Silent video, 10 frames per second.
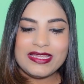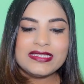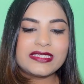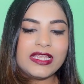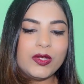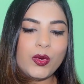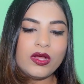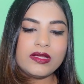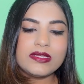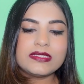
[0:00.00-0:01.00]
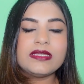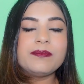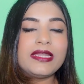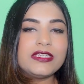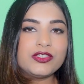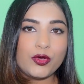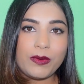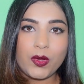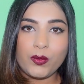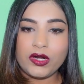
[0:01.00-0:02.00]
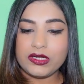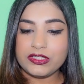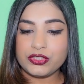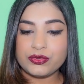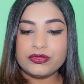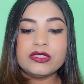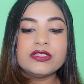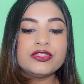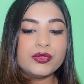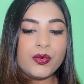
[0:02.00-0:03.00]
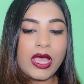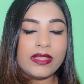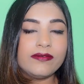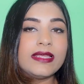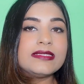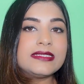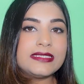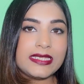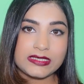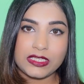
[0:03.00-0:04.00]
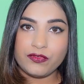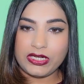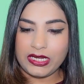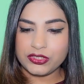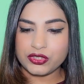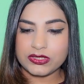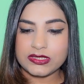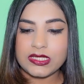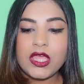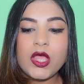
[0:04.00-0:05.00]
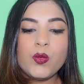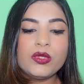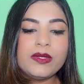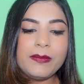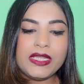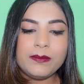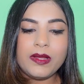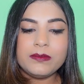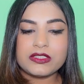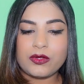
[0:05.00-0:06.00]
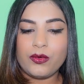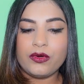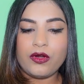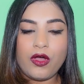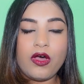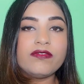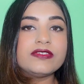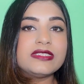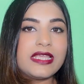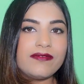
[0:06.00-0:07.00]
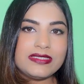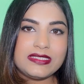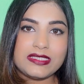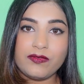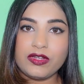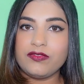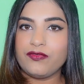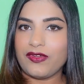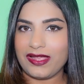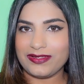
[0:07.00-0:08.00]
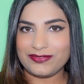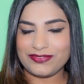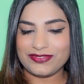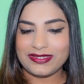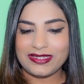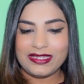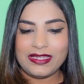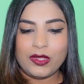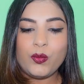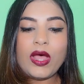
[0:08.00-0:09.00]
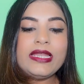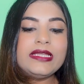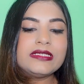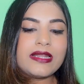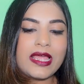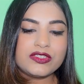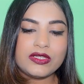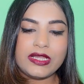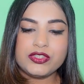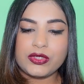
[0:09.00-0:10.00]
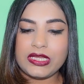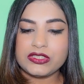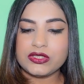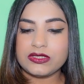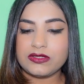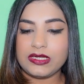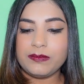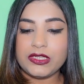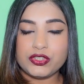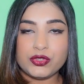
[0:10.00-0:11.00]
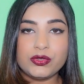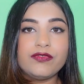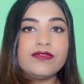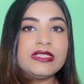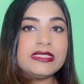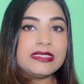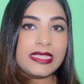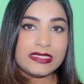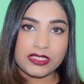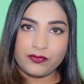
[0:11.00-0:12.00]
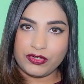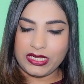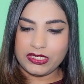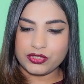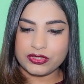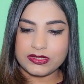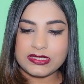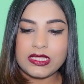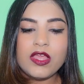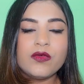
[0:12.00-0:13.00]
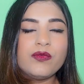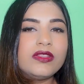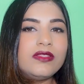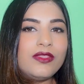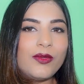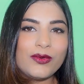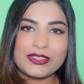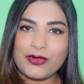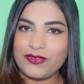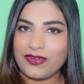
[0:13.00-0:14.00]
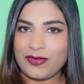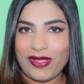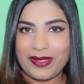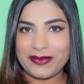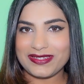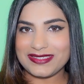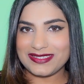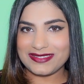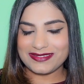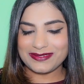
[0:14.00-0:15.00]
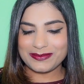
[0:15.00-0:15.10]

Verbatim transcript: Skilled workers in Manitoba were issued 206 invitations with a minimum score of 775 while International Education Stream issued 56 invitations with no score requirement.